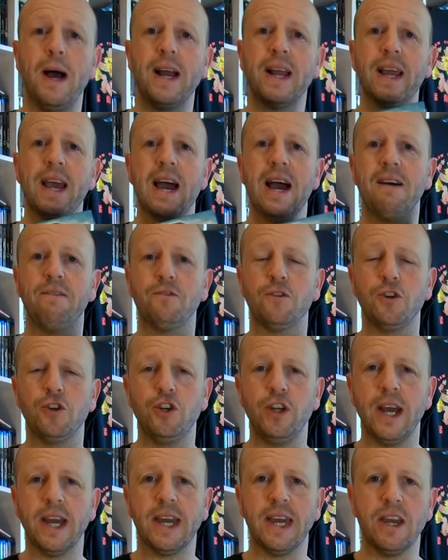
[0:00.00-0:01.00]
back after
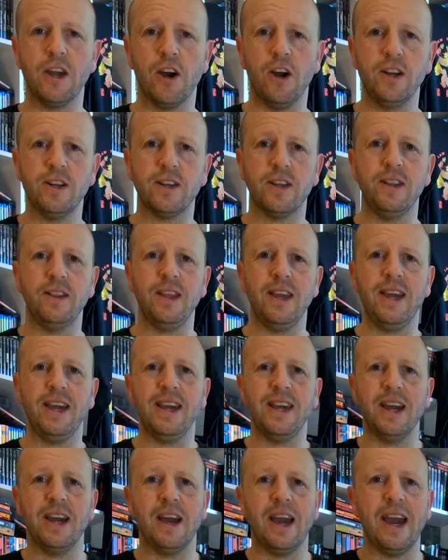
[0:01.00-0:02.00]
checking out
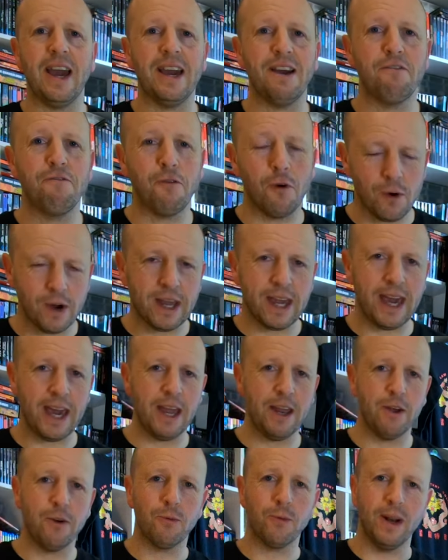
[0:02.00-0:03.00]
the
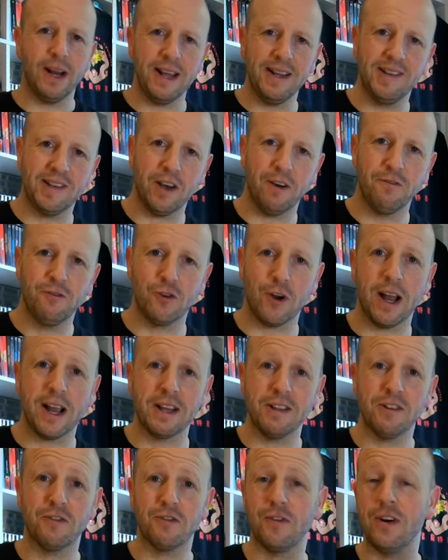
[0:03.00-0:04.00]
4K release of
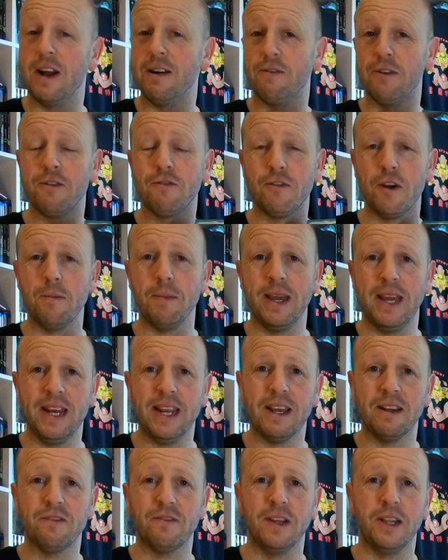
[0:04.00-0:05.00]
Dragons Forever from
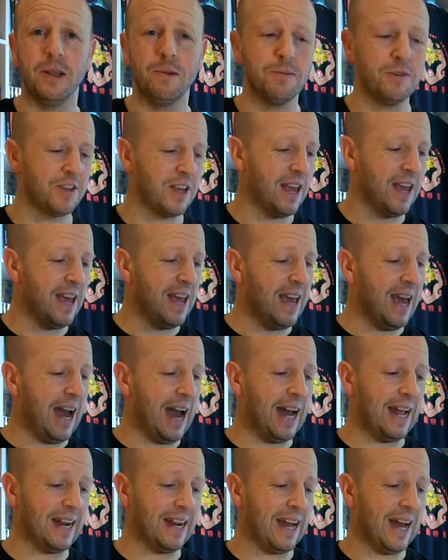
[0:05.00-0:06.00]
Idiot Films,
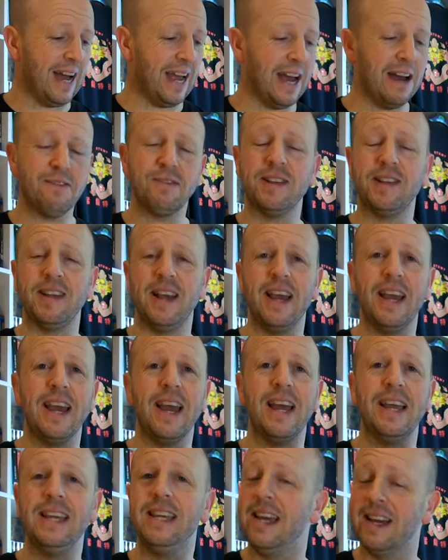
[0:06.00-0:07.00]
and I have to
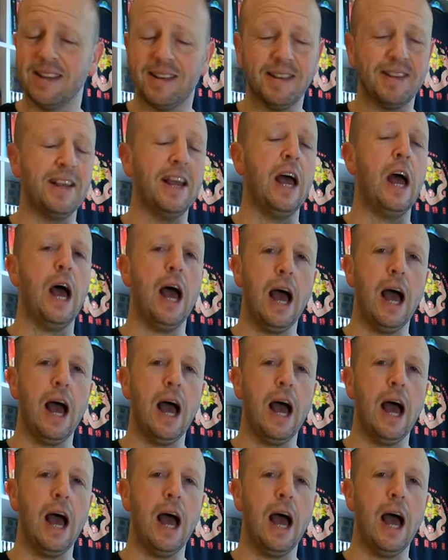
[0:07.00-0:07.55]
say, yes,